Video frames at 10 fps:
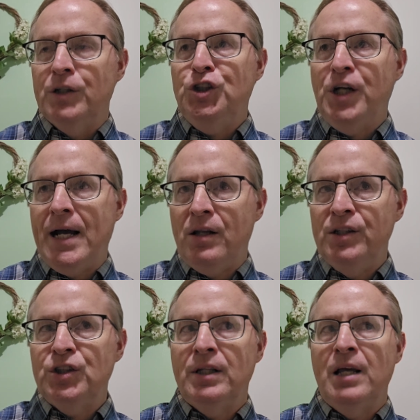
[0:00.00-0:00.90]
a
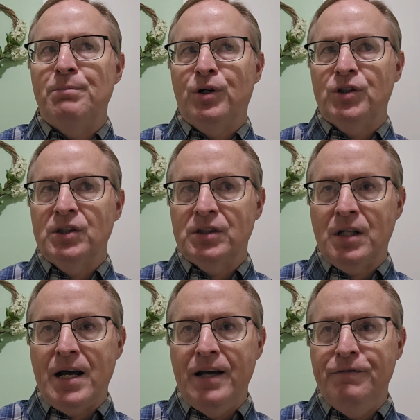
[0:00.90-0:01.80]
challenge in that person's
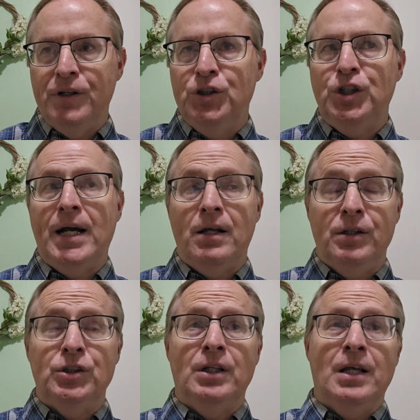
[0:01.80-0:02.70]
life, a
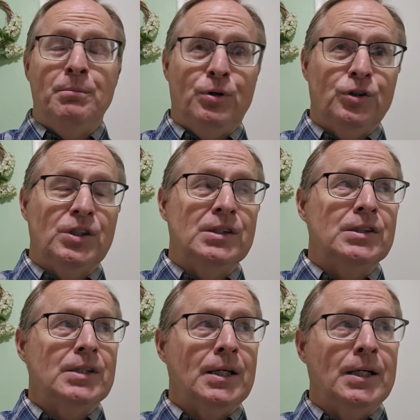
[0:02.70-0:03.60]
challenge in that
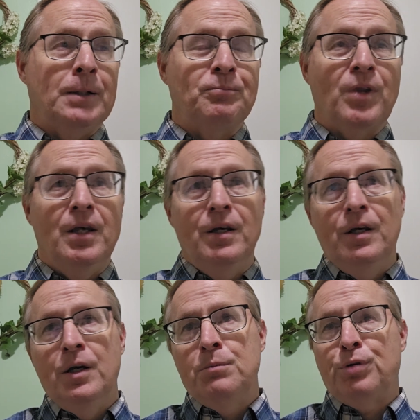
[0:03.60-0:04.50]
person's
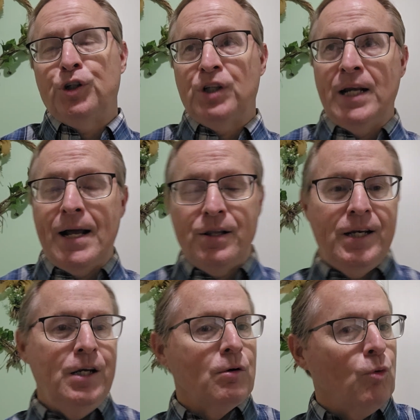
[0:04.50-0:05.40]

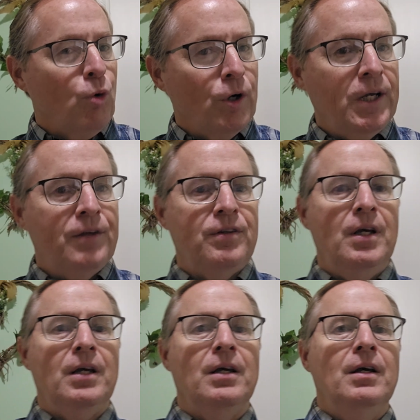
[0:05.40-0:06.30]
personality or work
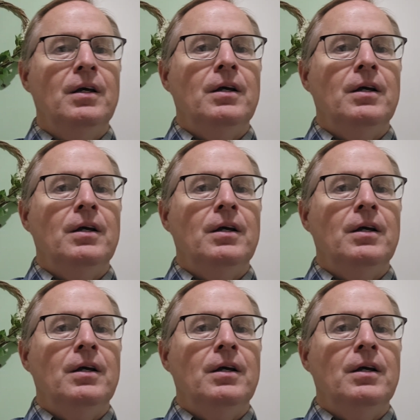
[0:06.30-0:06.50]
ethic.